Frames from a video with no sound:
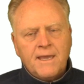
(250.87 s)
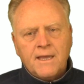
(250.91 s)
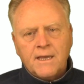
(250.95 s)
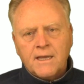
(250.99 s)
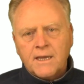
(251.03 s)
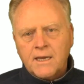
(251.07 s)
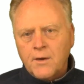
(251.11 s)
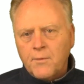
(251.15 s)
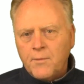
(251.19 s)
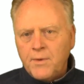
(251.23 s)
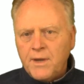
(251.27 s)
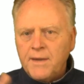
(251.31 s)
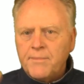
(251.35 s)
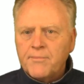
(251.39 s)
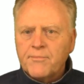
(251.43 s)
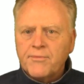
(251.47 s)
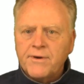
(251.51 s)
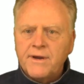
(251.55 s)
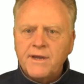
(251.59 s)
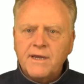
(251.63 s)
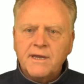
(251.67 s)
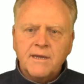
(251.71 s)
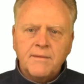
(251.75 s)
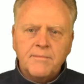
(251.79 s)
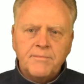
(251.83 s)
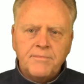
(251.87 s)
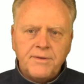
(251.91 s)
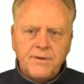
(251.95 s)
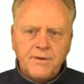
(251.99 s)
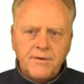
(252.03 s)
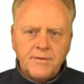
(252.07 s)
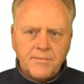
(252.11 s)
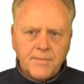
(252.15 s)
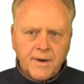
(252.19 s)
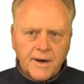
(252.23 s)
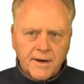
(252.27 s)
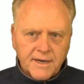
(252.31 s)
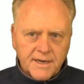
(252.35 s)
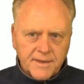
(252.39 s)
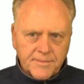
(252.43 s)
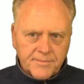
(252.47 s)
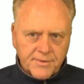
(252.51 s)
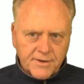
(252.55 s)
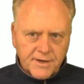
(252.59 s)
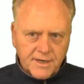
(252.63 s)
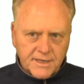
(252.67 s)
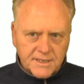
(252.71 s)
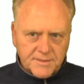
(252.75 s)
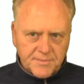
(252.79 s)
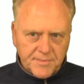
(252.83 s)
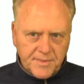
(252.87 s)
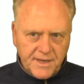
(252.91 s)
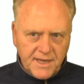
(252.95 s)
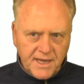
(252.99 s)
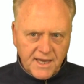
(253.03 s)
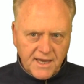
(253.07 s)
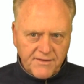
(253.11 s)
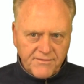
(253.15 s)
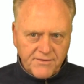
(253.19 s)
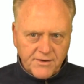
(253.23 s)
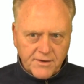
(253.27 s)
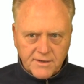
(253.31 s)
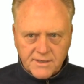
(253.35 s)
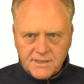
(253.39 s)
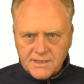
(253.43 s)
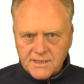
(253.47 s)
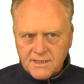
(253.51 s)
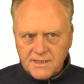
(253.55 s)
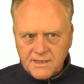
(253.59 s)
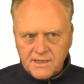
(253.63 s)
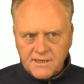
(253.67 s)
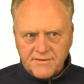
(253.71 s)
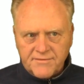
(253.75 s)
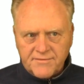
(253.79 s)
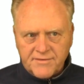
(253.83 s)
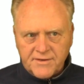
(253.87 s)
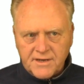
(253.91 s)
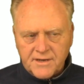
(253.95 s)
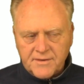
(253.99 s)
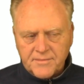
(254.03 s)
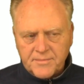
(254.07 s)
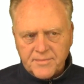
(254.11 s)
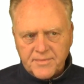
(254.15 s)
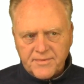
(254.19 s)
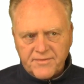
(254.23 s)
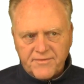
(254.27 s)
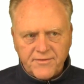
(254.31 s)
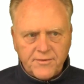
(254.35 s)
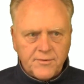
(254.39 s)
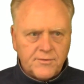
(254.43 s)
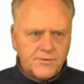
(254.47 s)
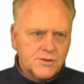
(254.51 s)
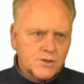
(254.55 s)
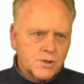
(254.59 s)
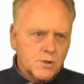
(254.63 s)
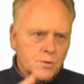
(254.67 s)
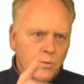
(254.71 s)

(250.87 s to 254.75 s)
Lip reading: Can we pre-compute market price behavior into the infinite future?